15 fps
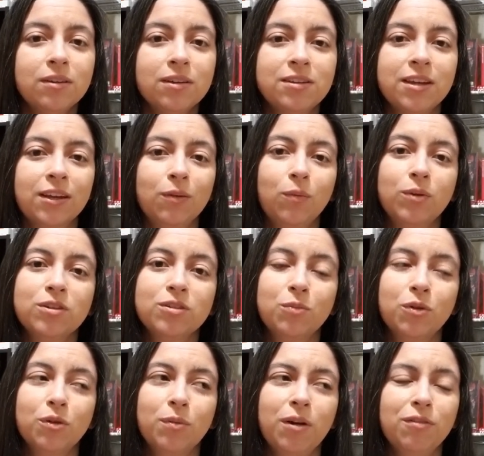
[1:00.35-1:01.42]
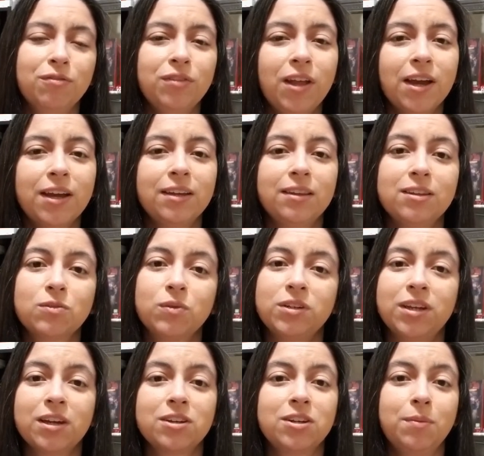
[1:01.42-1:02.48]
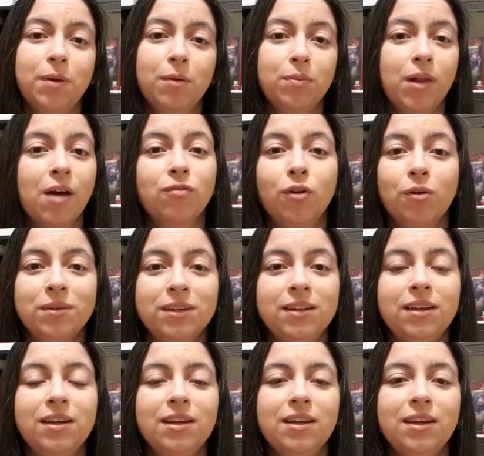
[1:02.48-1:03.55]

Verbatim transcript: The second one's more about flying. This one's actually about platforming.